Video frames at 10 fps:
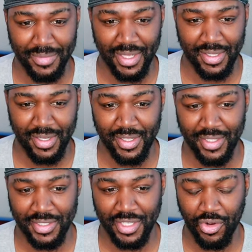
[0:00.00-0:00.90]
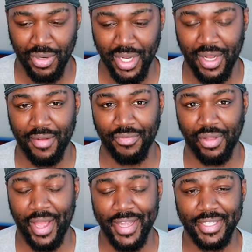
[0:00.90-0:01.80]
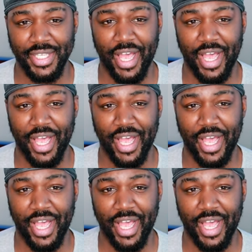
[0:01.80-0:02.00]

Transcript: the uh, the Toa of Light,